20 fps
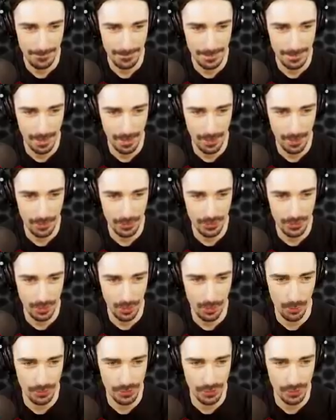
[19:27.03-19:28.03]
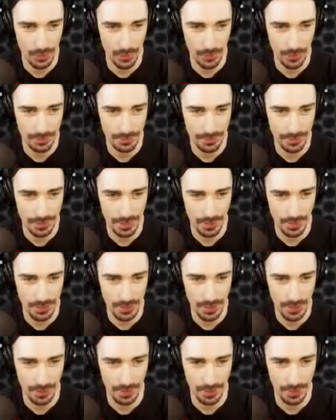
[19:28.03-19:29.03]
No, don't do it.
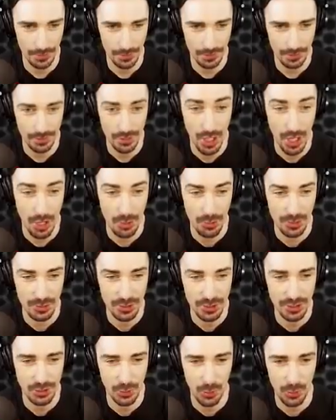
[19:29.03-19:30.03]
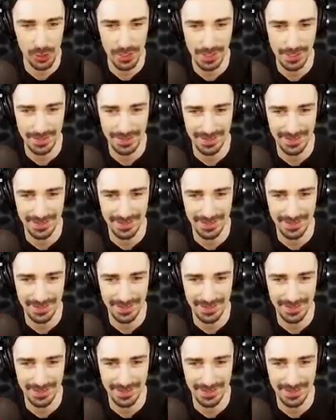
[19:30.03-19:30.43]
Oh, no, you oh, stole what? it.